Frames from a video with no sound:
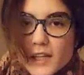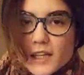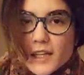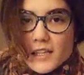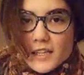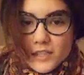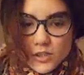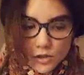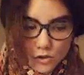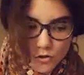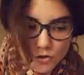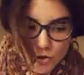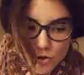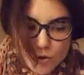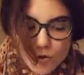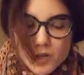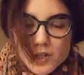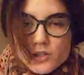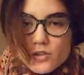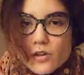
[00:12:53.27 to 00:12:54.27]
it's too
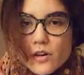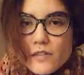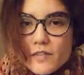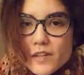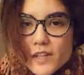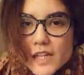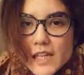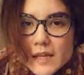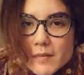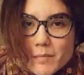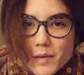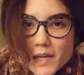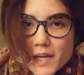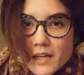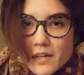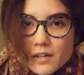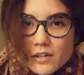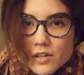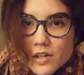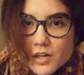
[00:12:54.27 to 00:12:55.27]
short, so I have to keep making
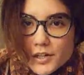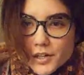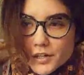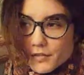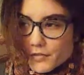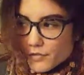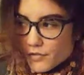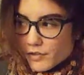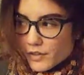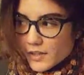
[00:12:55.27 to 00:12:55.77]
it longer for